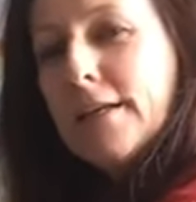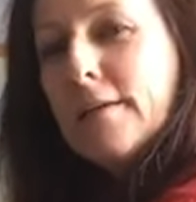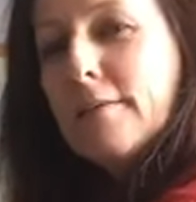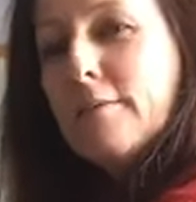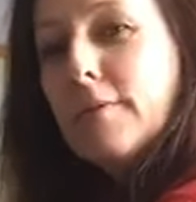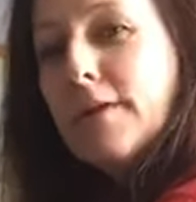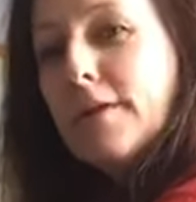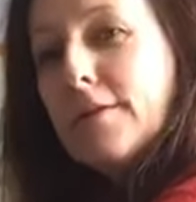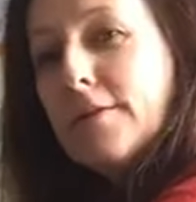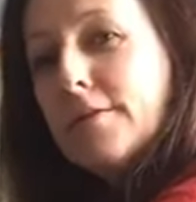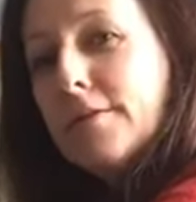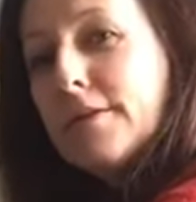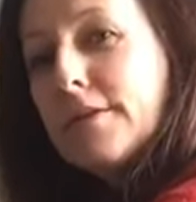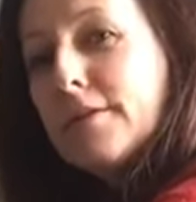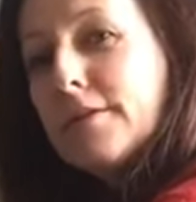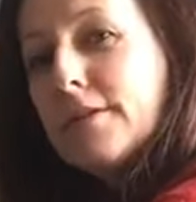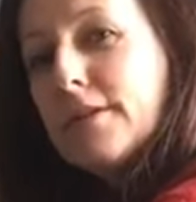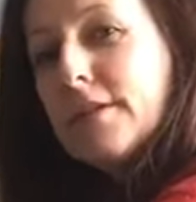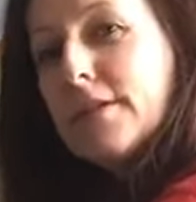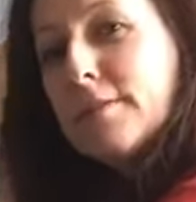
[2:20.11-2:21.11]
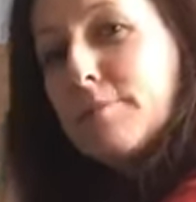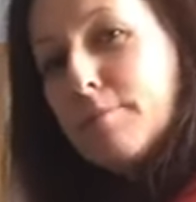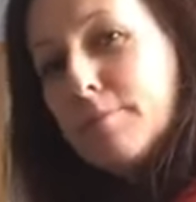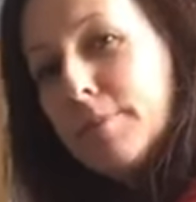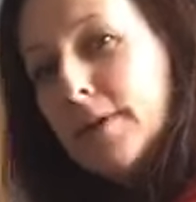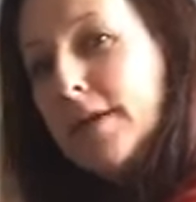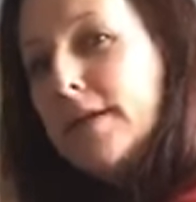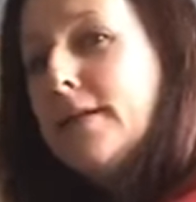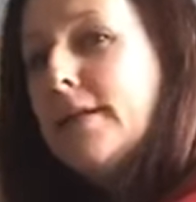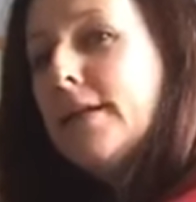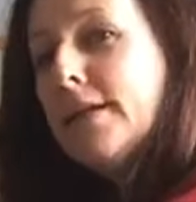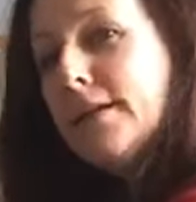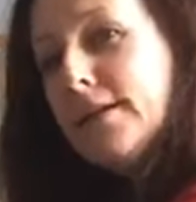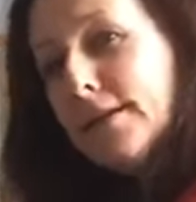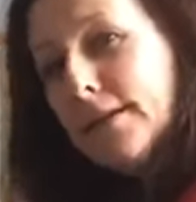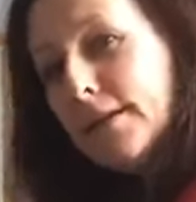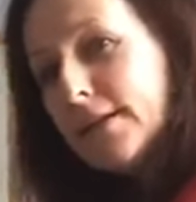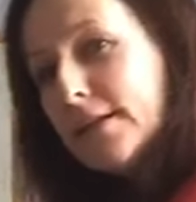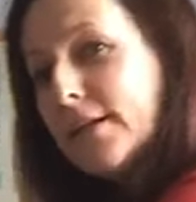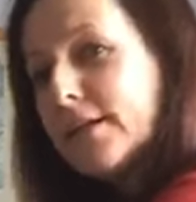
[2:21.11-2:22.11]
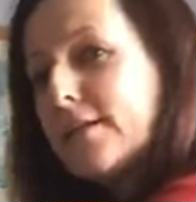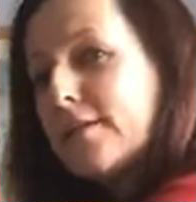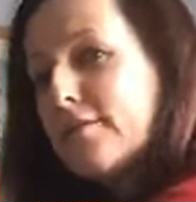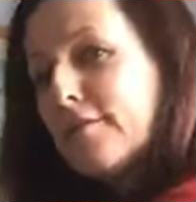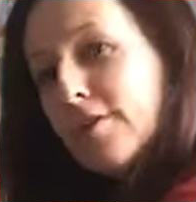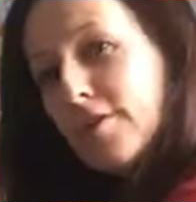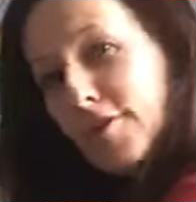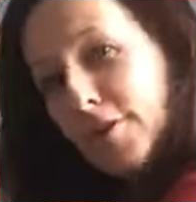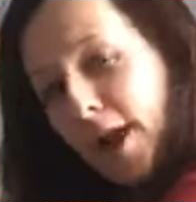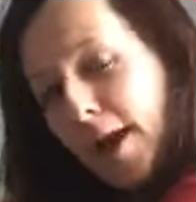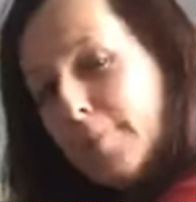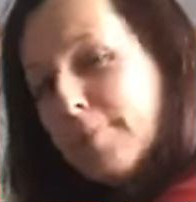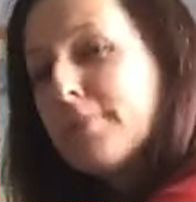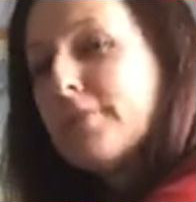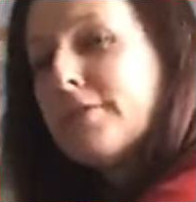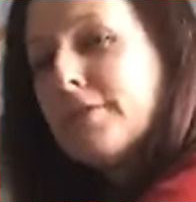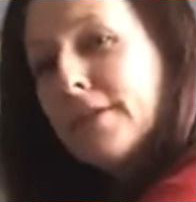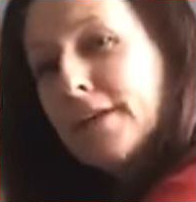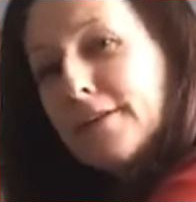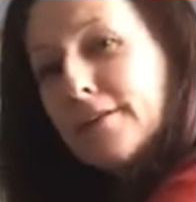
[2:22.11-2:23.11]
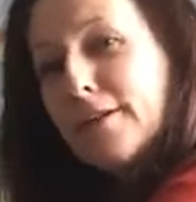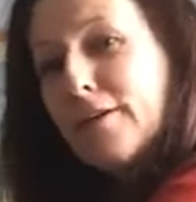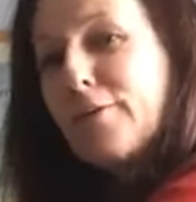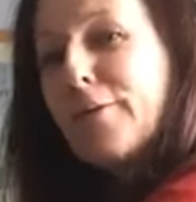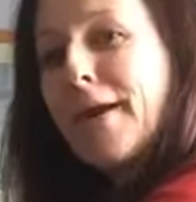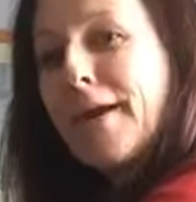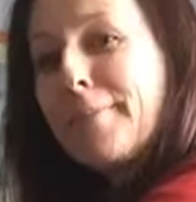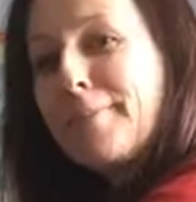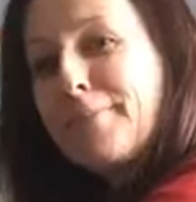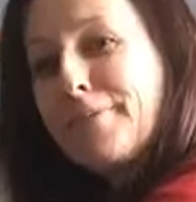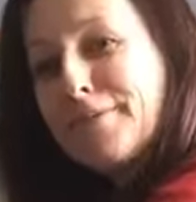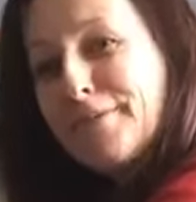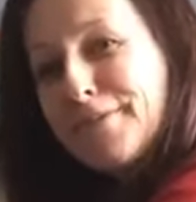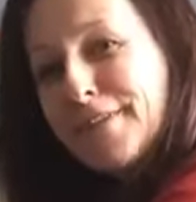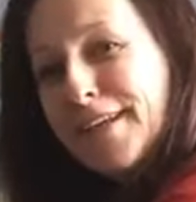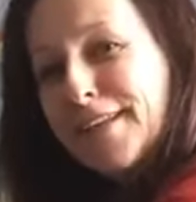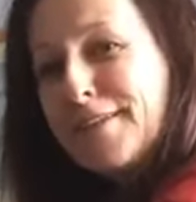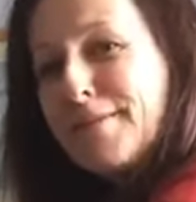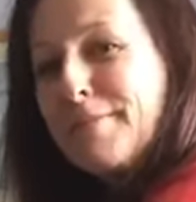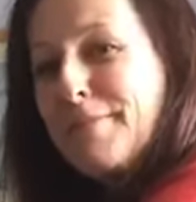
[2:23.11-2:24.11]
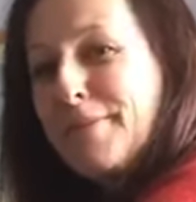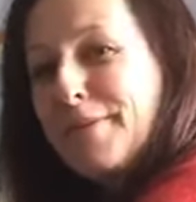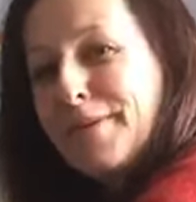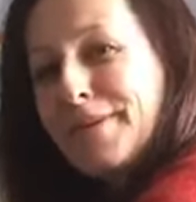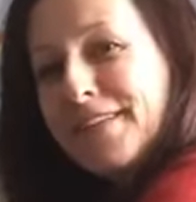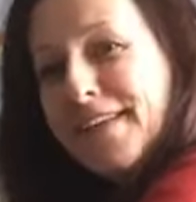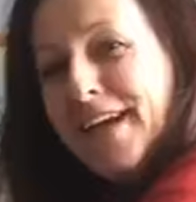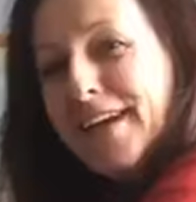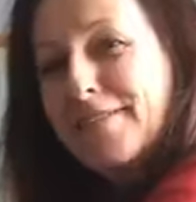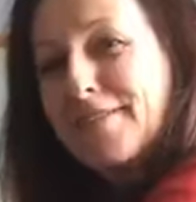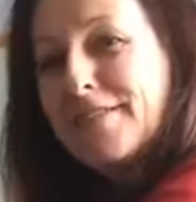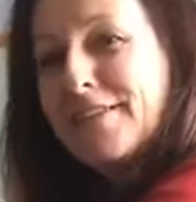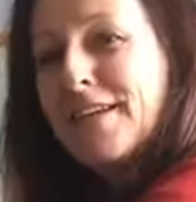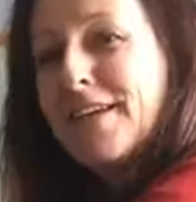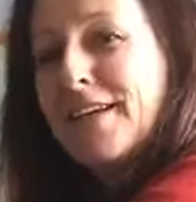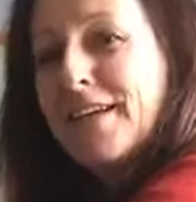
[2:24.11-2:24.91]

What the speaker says: When the uterus is bleeding, it has to cramp to get the blood out.